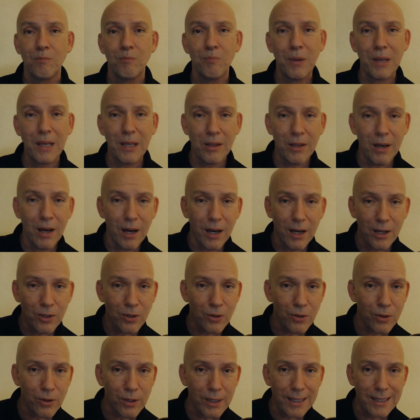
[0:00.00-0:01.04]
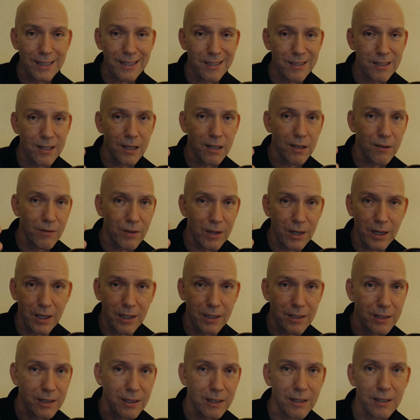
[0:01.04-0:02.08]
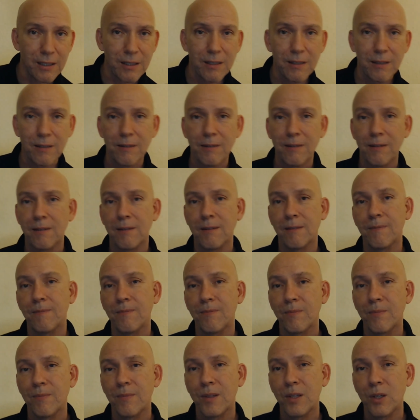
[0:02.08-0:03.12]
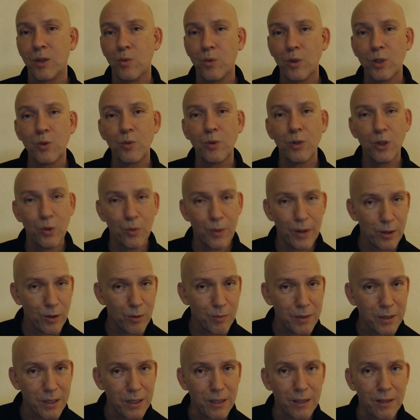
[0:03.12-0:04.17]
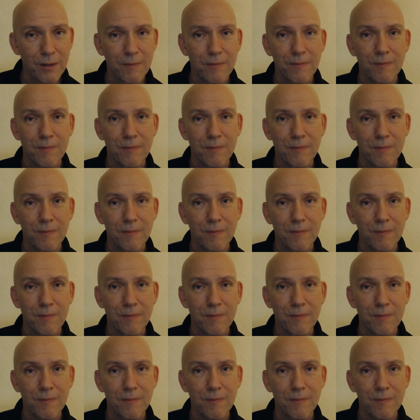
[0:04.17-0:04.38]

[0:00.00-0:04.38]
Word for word: Be the hunter instead of the hunted. Which would you rather be?